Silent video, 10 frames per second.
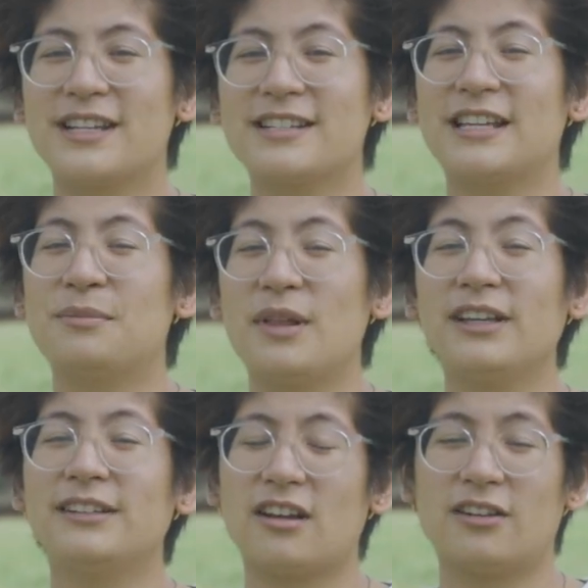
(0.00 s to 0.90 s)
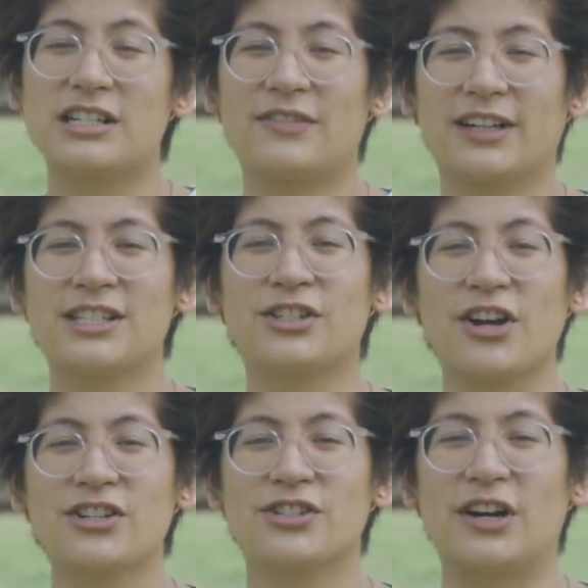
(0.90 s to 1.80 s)
$16 million for
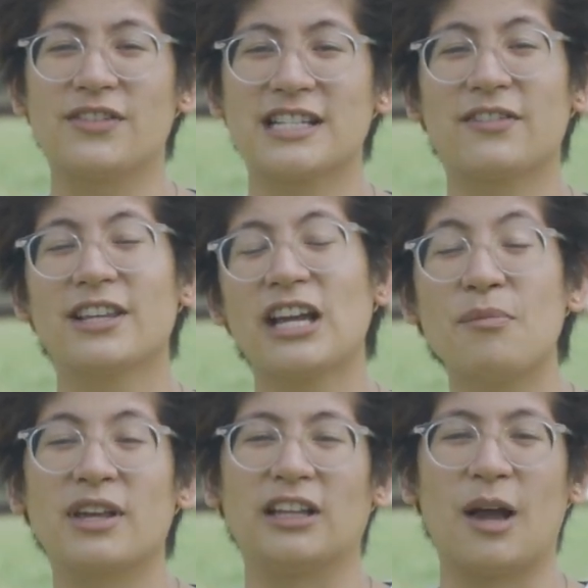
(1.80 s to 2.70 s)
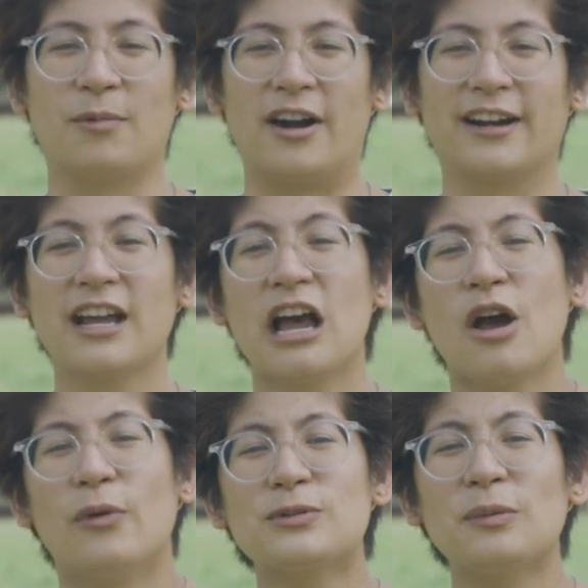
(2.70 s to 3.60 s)
construction services for the coming library,
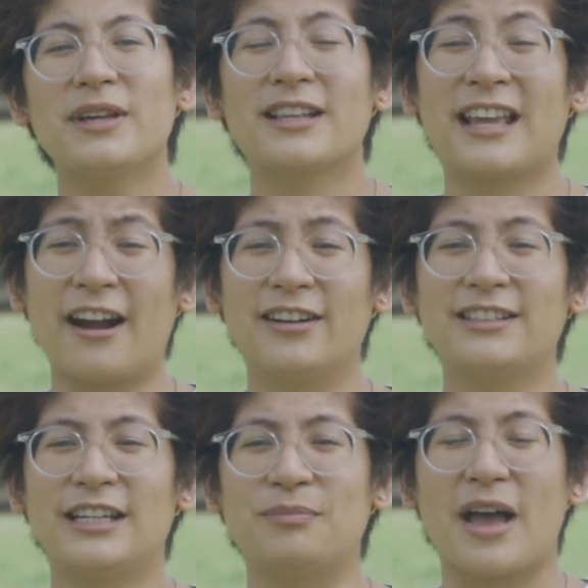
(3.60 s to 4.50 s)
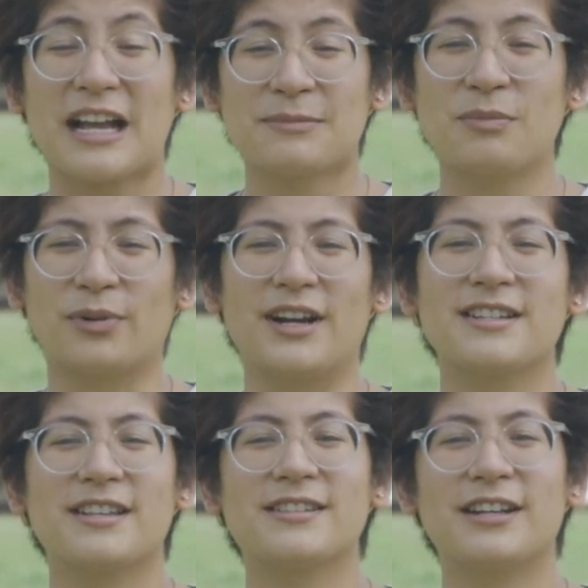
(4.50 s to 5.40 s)
which will be guaranteed maximum
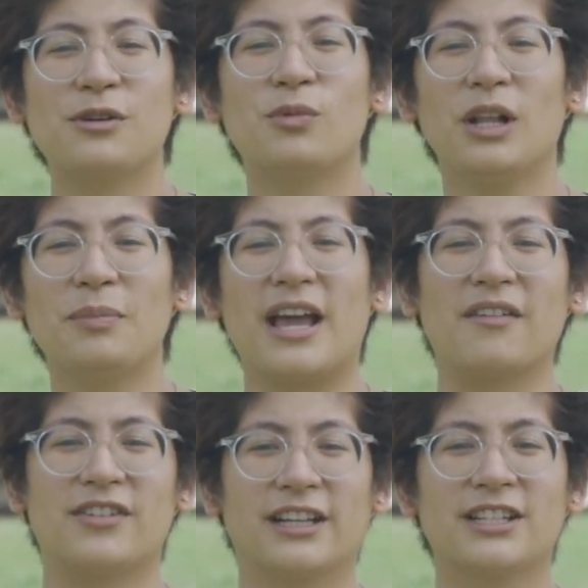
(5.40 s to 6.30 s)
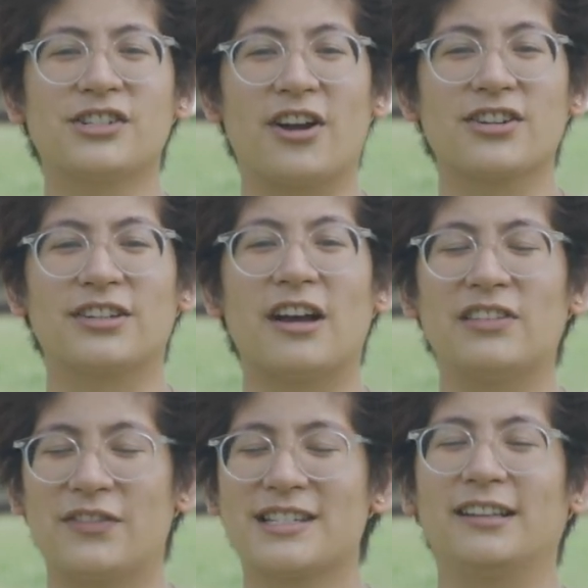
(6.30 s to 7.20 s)
price the city will pay for the construction
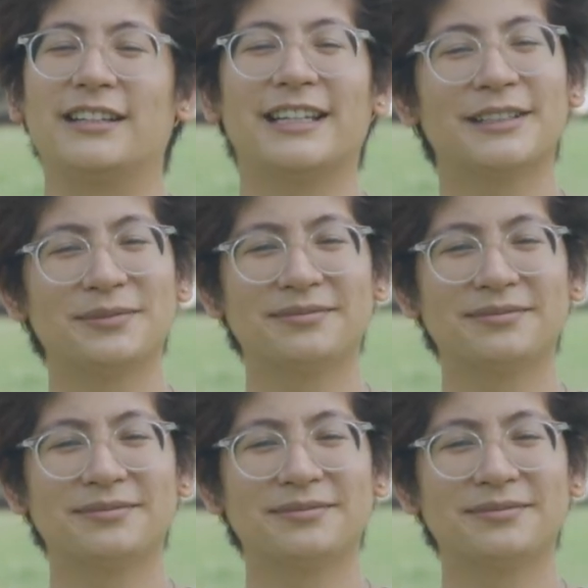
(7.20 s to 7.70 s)
of the facility.